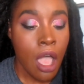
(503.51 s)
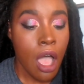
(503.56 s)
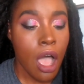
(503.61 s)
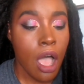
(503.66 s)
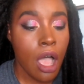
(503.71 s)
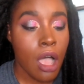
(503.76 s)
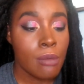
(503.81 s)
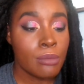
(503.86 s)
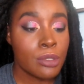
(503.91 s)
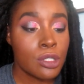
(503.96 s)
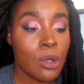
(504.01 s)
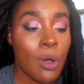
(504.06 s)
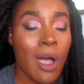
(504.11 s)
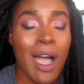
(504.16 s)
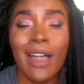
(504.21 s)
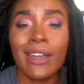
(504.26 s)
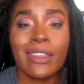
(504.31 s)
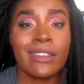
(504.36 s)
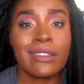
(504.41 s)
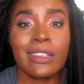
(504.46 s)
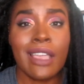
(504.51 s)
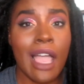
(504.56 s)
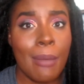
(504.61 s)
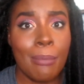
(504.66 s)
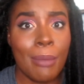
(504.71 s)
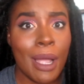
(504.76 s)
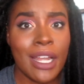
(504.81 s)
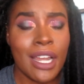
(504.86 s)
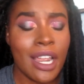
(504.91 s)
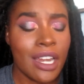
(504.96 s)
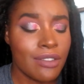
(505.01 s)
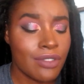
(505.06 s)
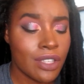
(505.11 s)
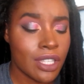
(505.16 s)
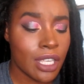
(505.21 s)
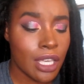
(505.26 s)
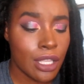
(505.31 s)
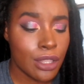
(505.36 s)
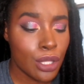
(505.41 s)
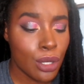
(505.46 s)
So honestly, I might not even
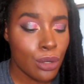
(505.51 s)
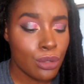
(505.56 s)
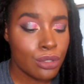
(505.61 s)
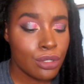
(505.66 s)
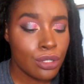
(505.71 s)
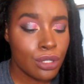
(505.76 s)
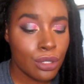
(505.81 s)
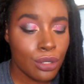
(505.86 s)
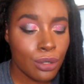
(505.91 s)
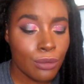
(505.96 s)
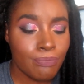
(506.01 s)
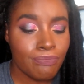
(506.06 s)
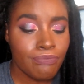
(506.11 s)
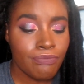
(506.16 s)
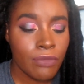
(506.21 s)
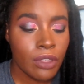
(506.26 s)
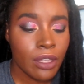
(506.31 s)
get those two.